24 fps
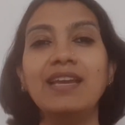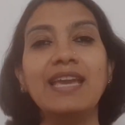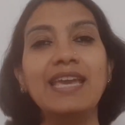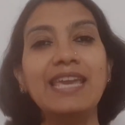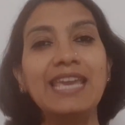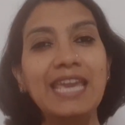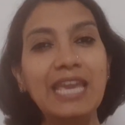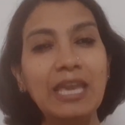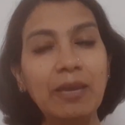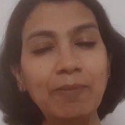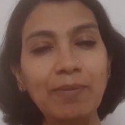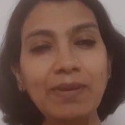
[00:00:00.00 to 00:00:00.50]

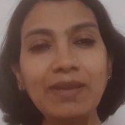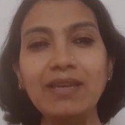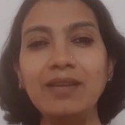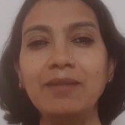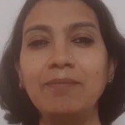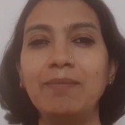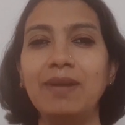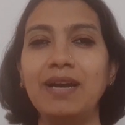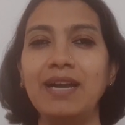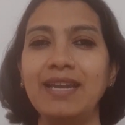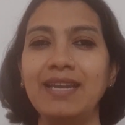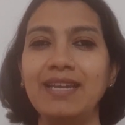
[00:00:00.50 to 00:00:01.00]
keeping in
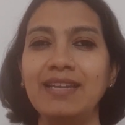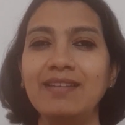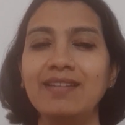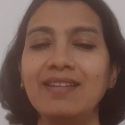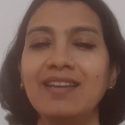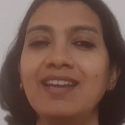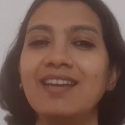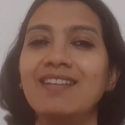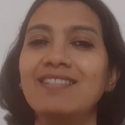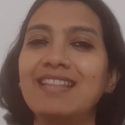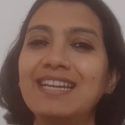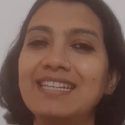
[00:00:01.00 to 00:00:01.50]
mind
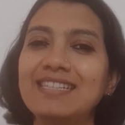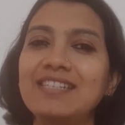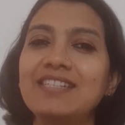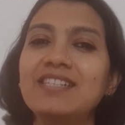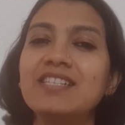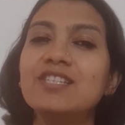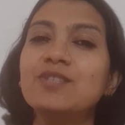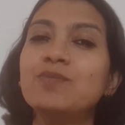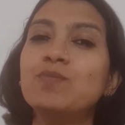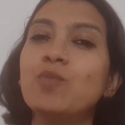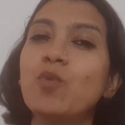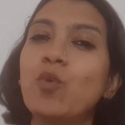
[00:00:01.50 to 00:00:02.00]
that it
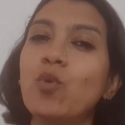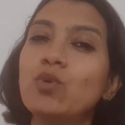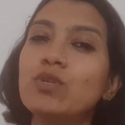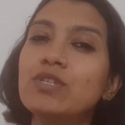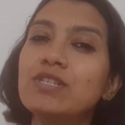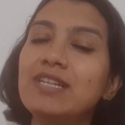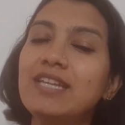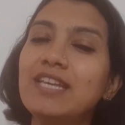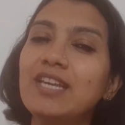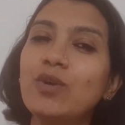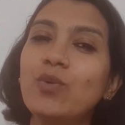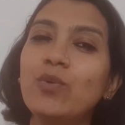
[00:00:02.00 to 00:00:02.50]
is
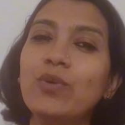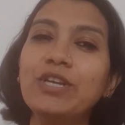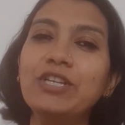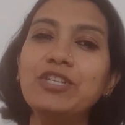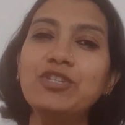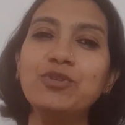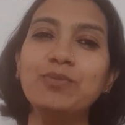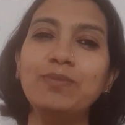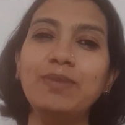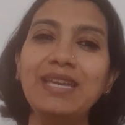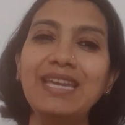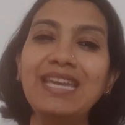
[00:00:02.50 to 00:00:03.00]
mostly going
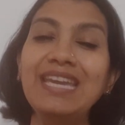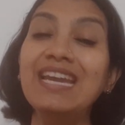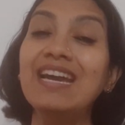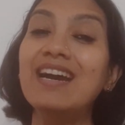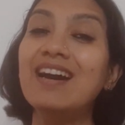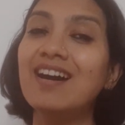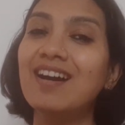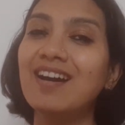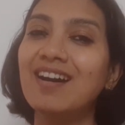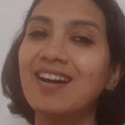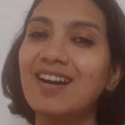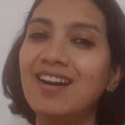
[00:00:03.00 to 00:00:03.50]
to be
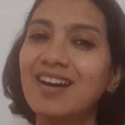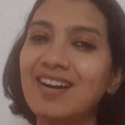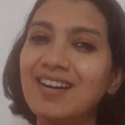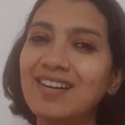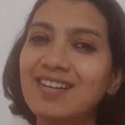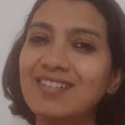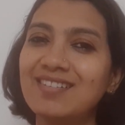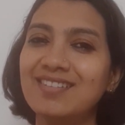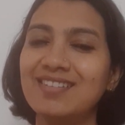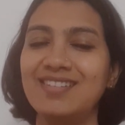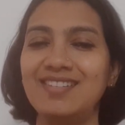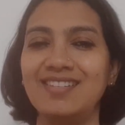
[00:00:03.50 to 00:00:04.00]

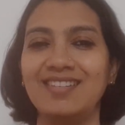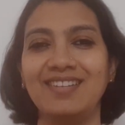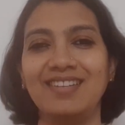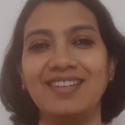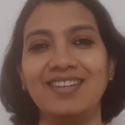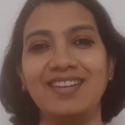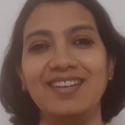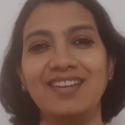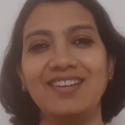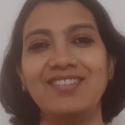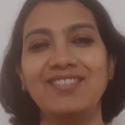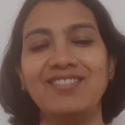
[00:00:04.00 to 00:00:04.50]
heard
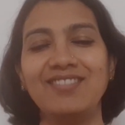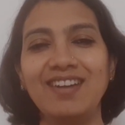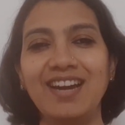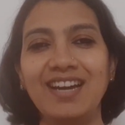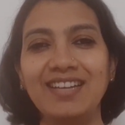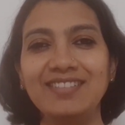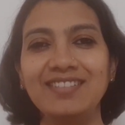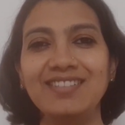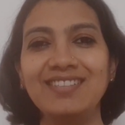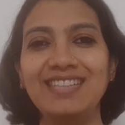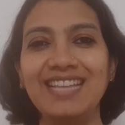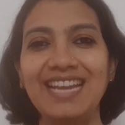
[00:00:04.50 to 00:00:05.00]

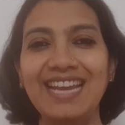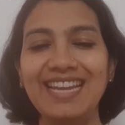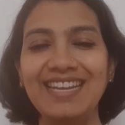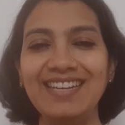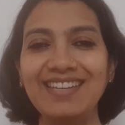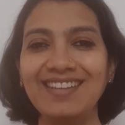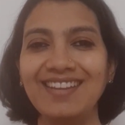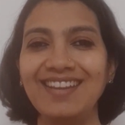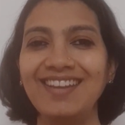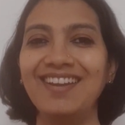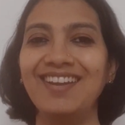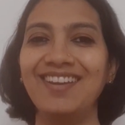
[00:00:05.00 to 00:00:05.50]
rather
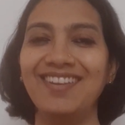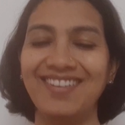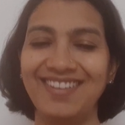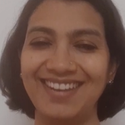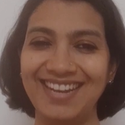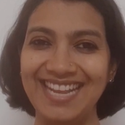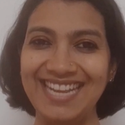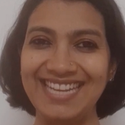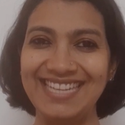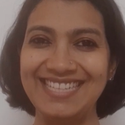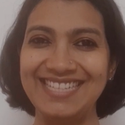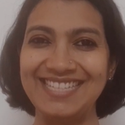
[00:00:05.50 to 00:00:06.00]
than
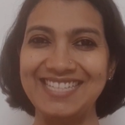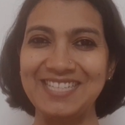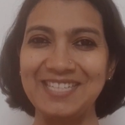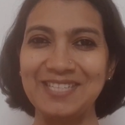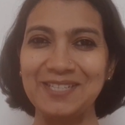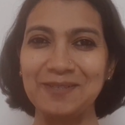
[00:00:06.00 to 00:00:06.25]
read.